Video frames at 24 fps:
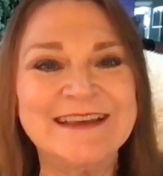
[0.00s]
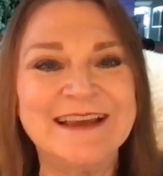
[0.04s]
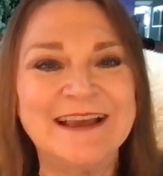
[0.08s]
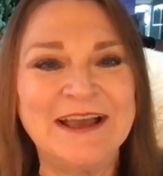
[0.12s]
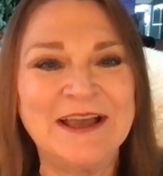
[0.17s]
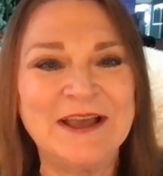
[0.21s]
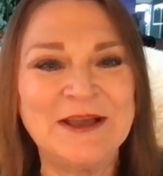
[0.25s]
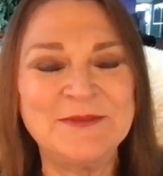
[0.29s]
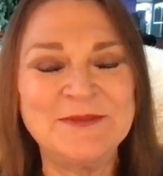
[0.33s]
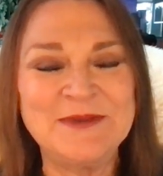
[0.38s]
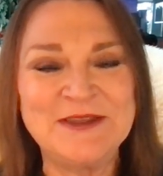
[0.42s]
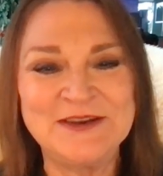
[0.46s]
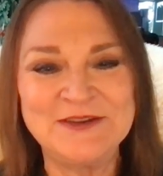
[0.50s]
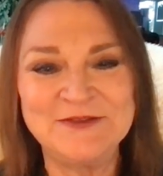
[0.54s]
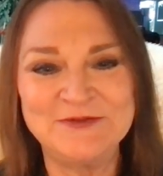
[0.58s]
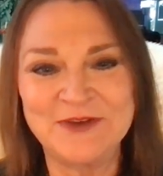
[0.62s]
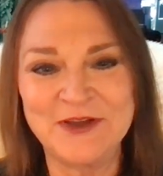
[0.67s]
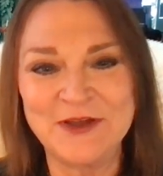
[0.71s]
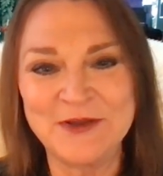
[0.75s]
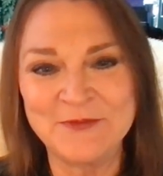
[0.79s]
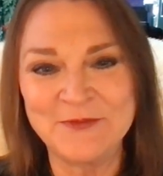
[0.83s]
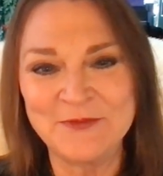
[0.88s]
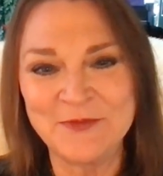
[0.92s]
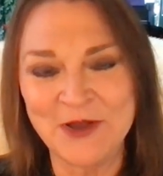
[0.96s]
And if
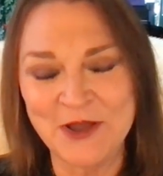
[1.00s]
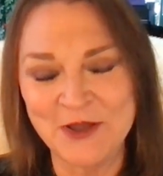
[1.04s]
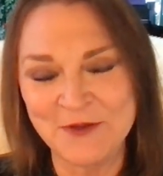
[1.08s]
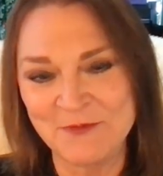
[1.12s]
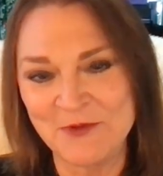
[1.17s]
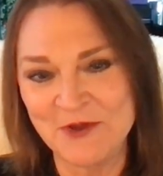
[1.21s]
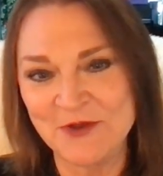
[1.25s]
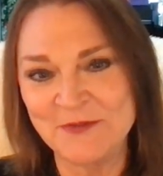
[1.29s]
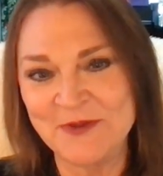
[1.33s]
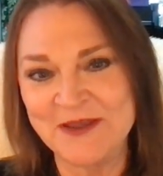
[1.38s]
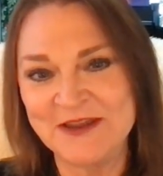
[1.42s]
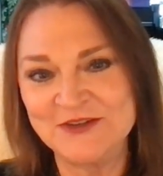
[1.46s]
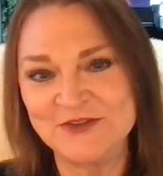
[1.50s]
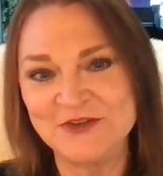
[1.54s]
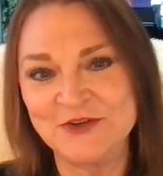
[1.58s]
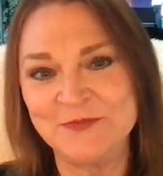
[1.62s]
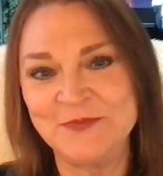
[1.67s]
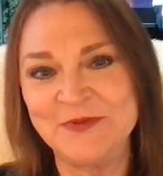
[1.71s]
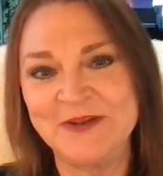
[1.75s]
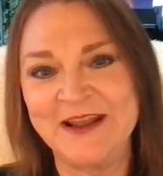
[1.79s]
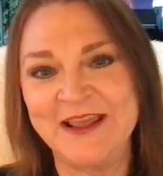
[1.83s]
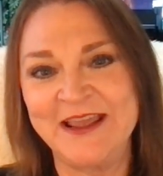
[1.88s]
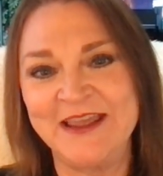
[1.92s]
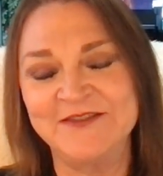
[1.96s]
I'm on my
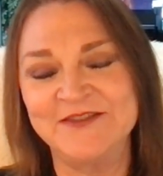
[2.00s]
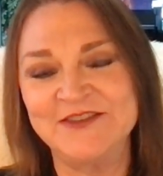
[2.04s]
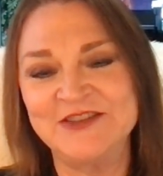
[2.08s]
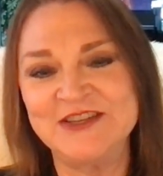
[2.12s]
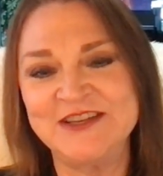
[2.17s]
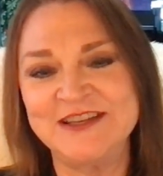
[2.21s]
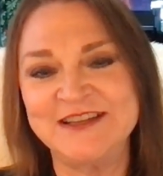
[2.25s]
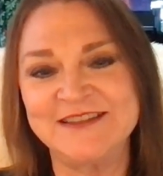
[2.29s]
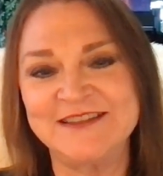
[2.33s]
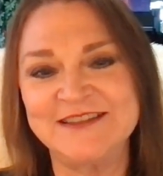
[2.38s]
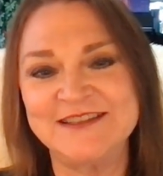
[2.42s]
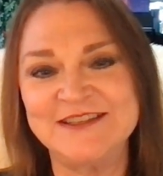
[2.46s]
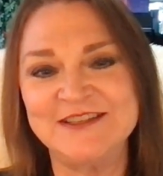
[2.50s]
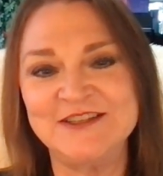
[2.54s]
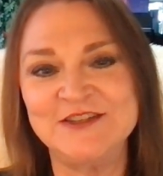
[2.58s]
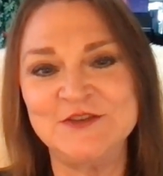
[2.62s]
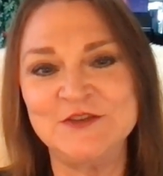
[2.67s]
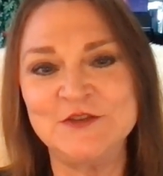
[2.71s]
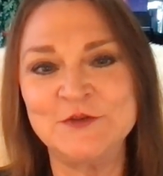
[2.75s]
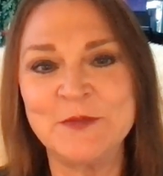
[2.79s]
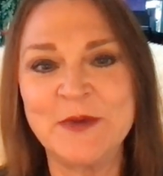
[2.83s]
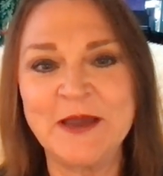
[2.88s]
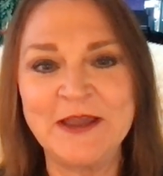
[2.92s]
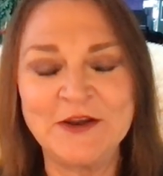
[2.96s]
trip and I have a chance to do
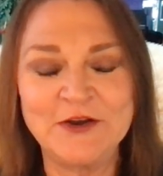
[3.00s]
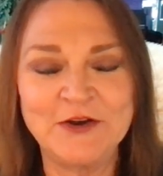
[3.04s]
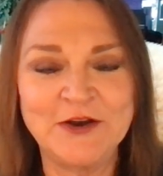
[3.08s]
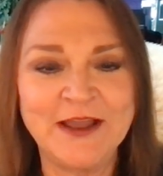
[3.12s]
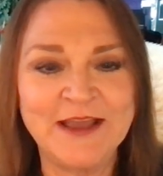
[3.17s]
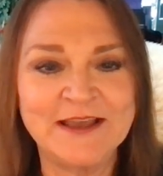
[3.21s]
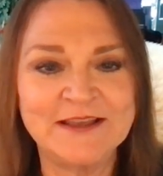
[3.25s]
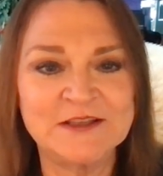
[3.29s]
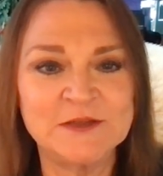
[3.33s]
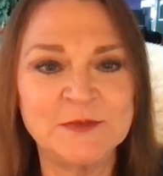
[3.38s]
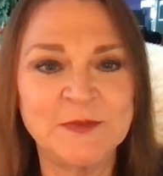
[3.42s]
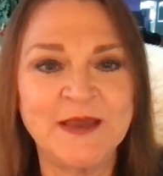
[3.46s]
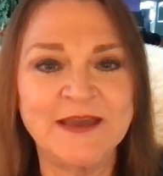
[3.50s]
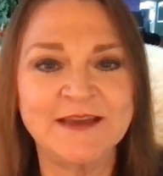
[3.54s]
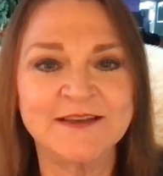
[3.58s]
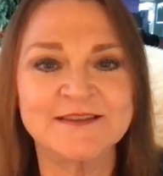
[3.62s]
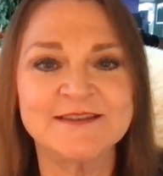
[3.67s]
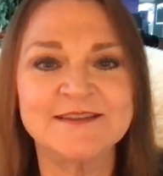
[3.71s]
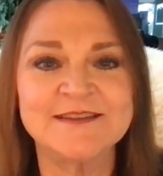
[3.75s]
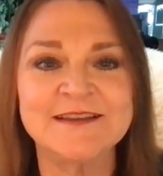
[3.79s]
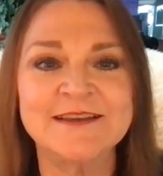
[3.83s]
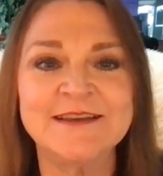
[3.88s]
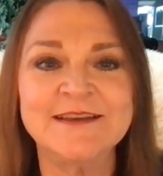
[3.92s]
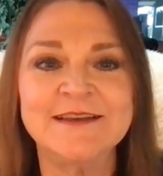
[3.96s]
the minor
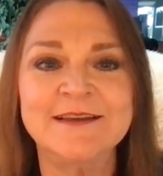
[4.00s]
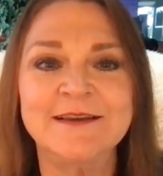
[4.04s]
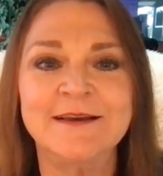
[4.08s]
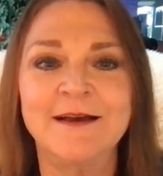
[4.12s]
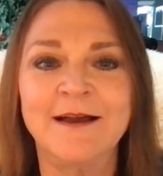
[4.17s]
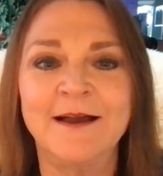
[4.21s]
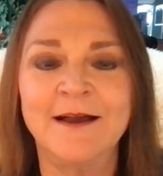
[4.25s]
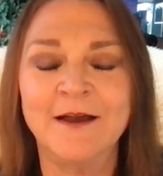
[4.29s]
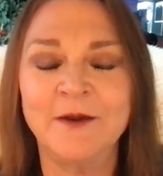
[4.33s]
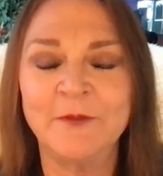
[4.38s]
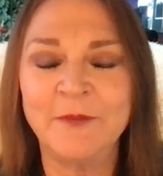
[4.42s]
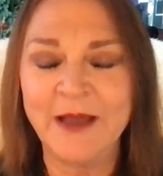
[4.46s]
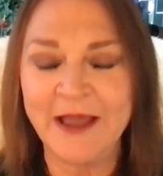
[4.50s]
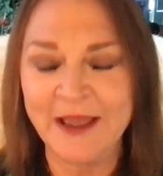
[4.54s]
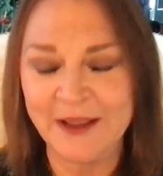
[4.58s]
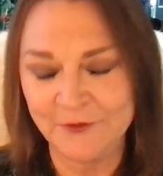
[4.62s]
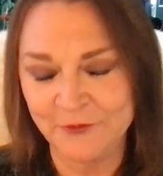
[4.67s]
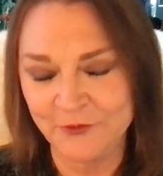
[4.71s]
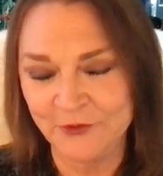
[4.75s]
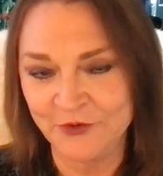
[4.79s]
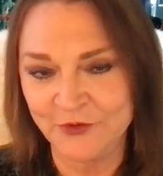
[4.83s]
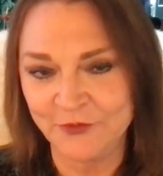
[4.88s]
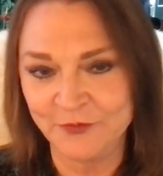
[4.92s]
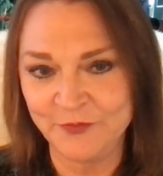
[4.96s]
aspects, I
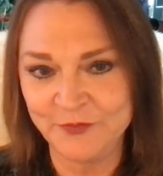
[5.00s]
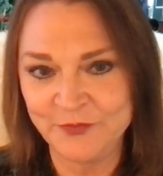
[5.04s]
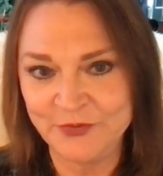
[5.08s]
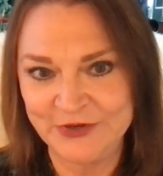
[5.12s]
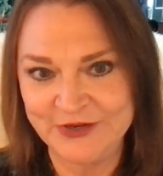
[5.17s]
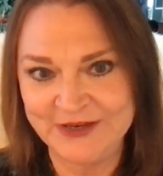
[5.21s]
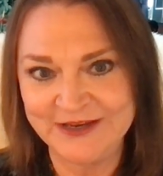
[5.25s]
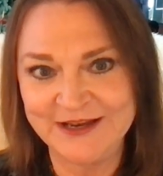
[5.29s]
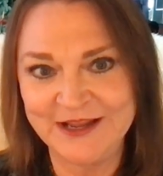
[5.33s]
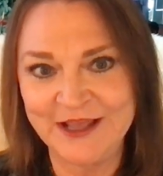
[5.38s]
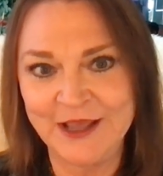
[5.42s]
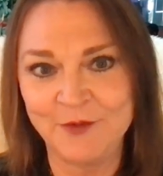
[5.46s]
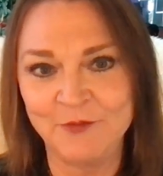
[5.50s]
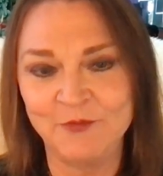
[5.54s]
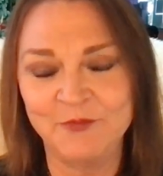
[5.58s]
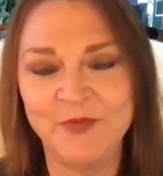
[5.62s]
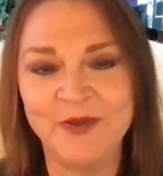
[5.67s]
will put it up.